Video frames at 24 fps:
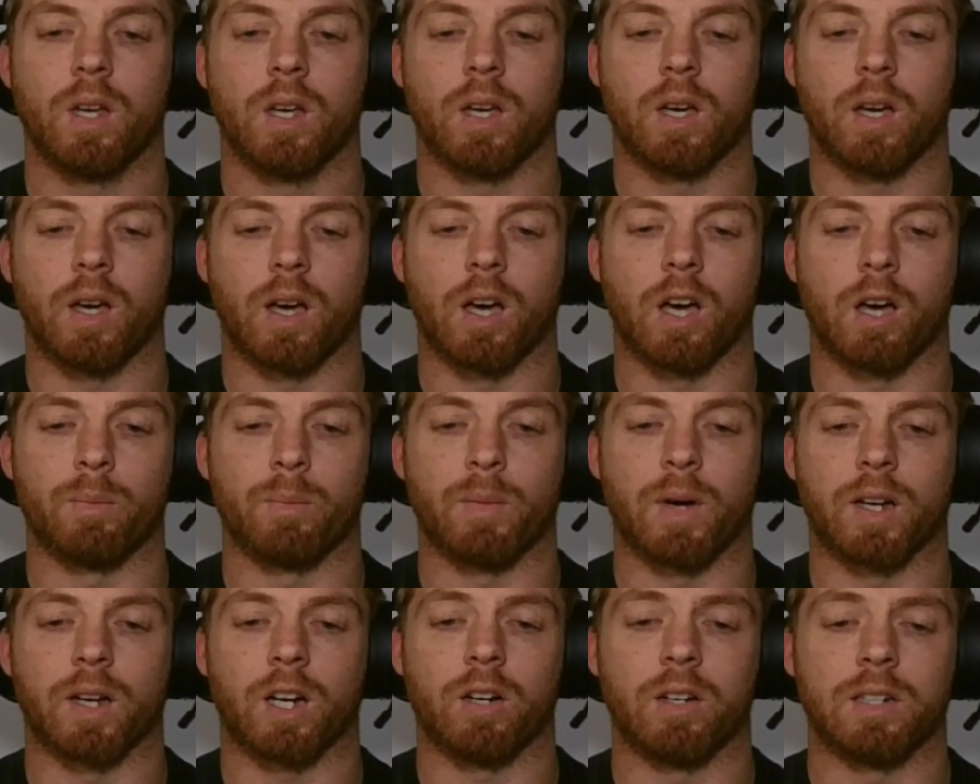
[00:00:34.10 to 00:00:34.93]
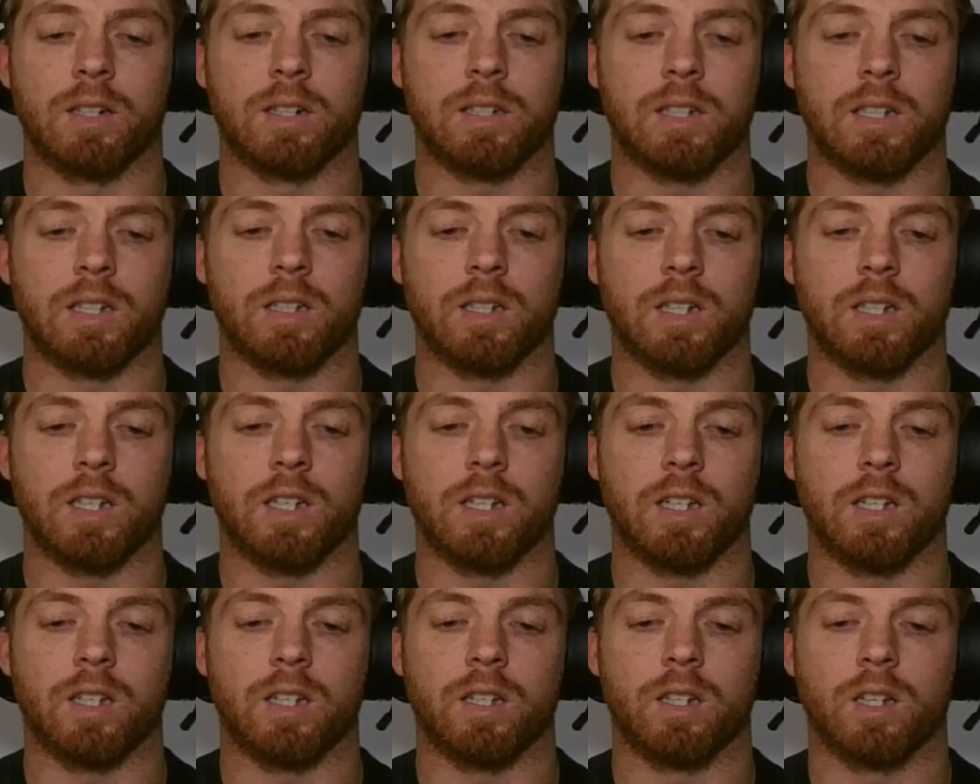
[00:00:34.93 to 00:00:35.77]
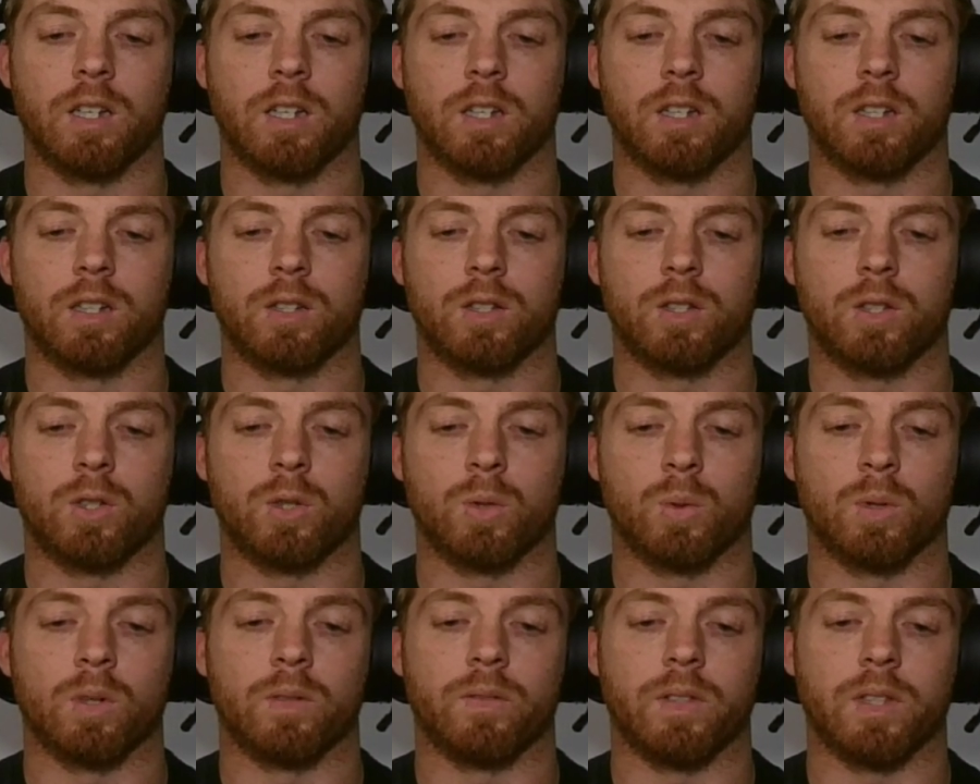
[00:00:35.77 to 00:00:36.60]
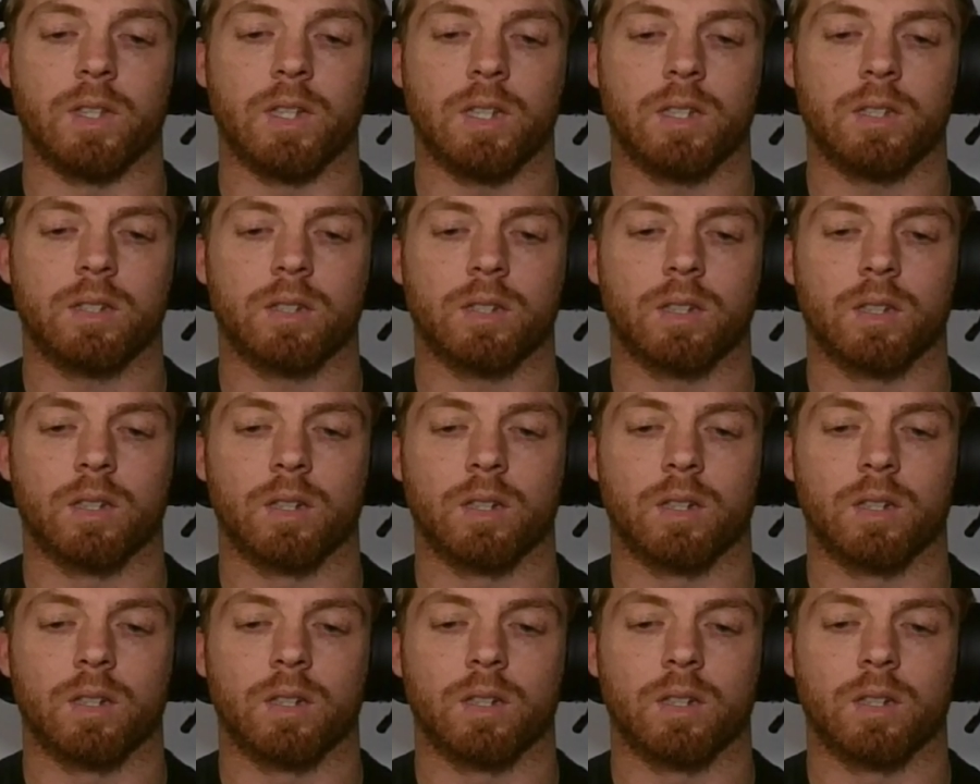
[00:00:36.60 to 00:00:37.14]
I currently need two of these.